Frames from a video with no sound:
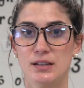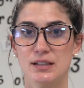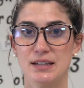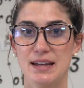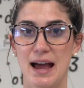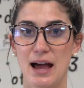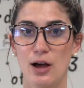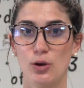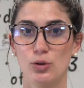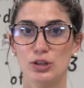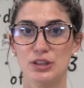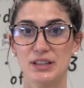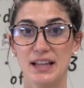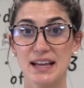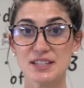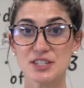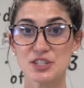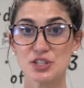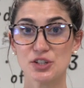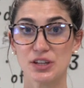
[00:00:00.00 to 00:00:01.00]
Now
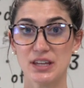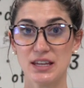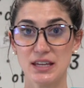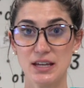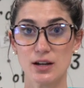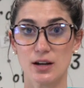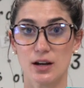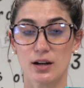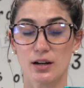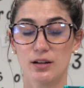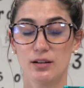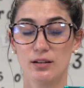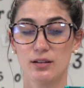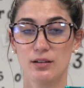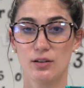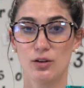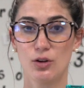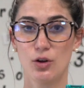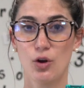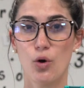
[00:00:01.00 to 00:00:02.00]
let's look here.
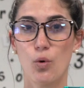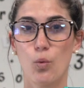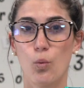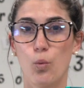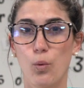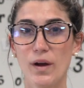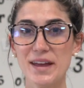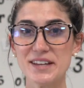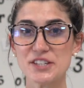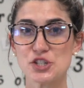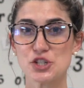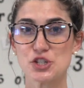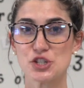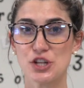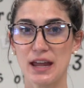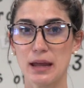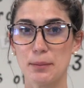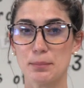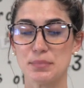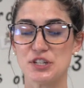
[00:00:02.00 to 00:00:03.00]
Which
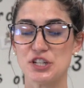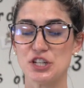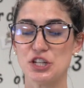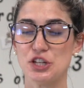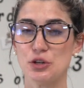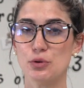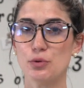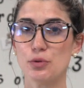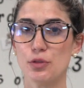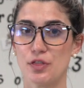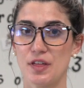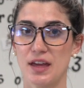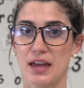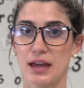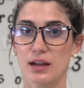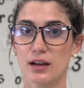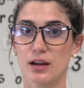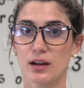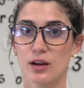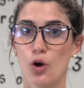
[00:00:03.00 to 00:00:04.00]
shape do you
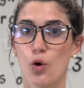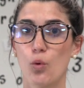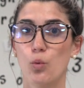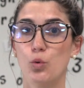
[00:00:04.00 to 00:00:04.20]
think